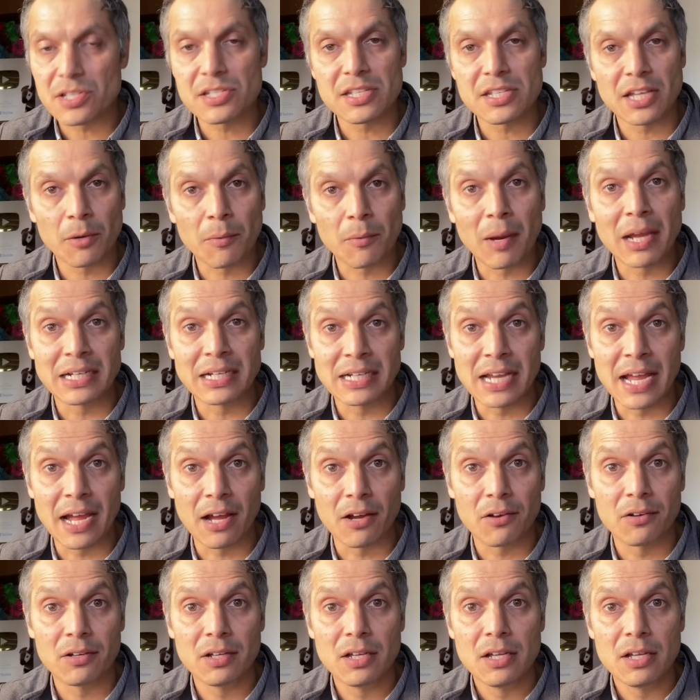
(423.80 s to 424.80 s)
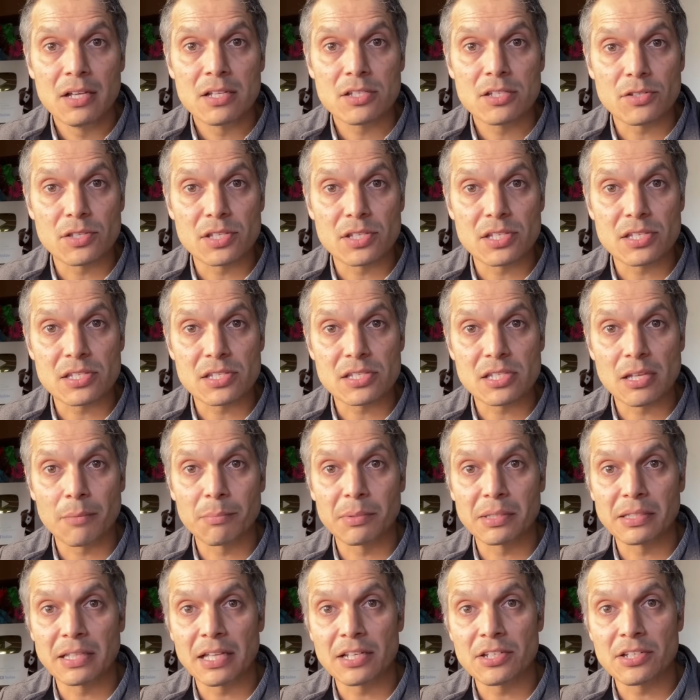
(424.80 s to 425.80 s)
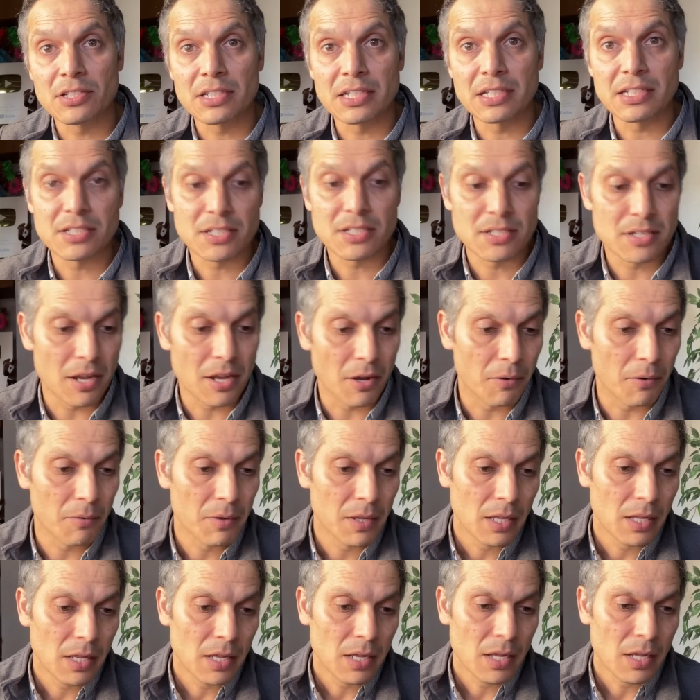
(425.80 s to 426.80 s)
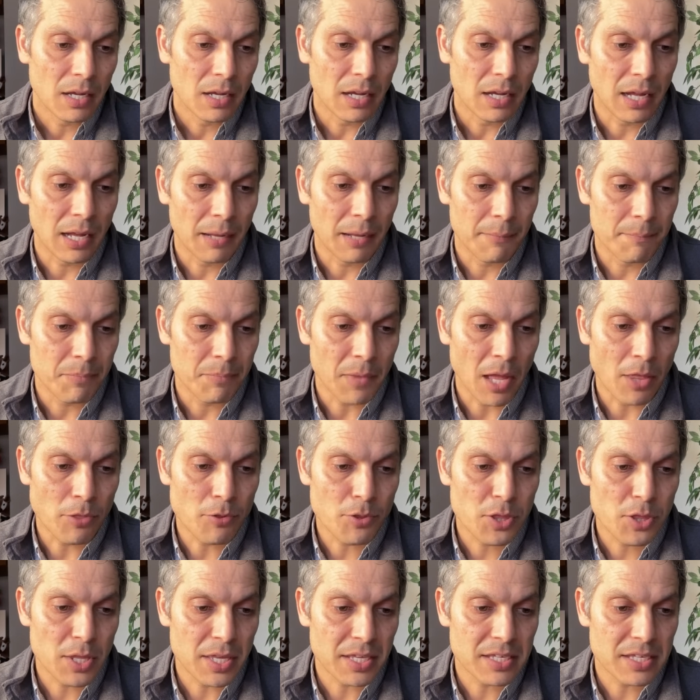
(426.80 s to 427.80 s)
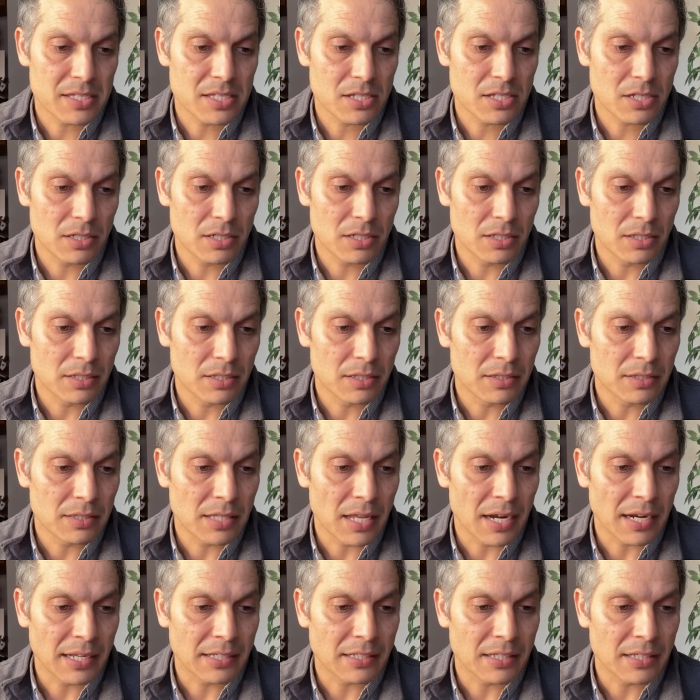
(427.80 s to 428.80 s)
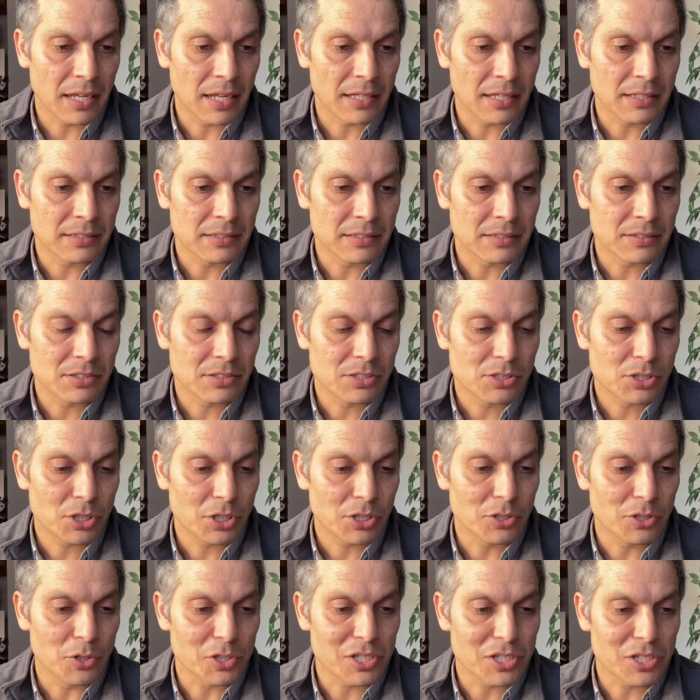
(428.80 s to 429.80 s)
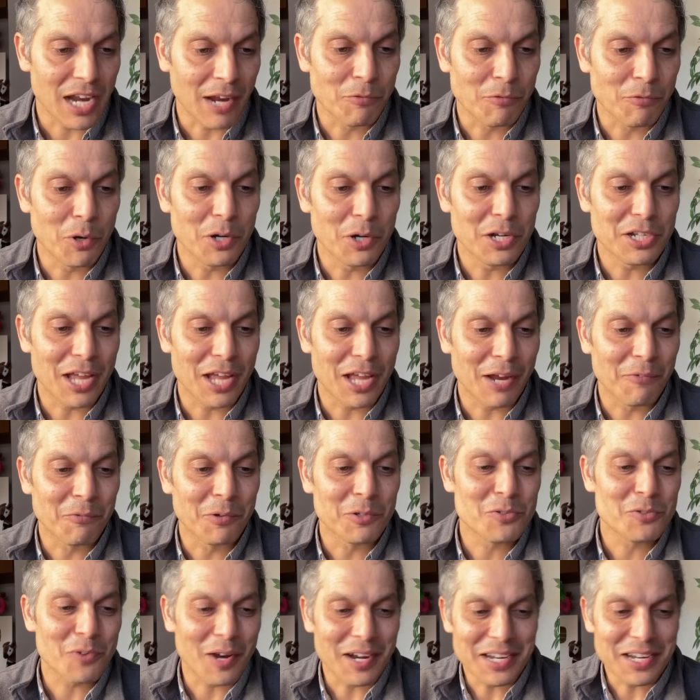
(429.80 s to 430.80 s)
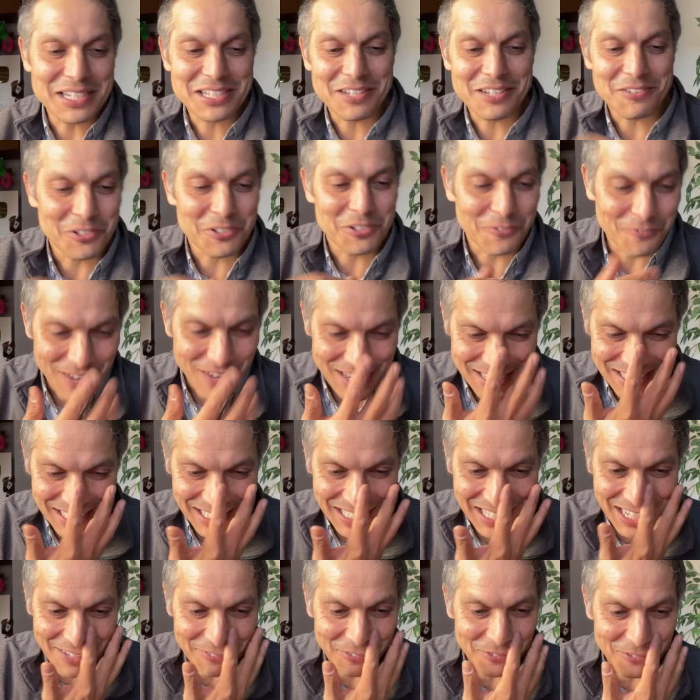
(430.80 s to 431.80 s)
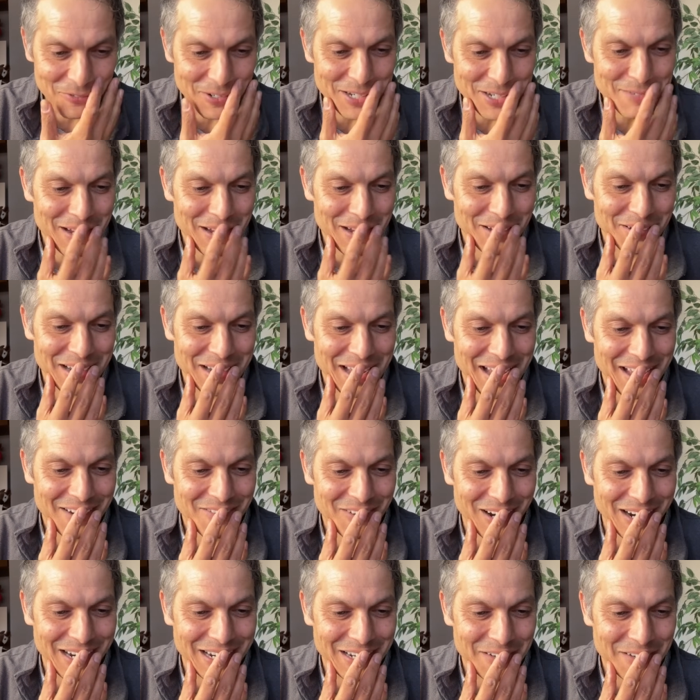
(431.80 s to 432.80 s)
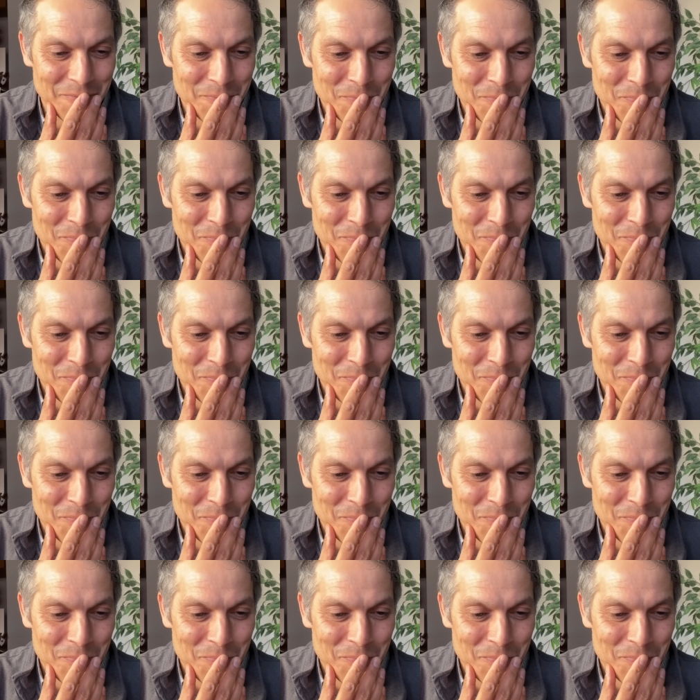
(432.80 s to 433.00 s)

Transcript: there right now. So this is something that you need to know. Other things that I took notes of. I was writing stuff so fast I can't even read my own handwriting.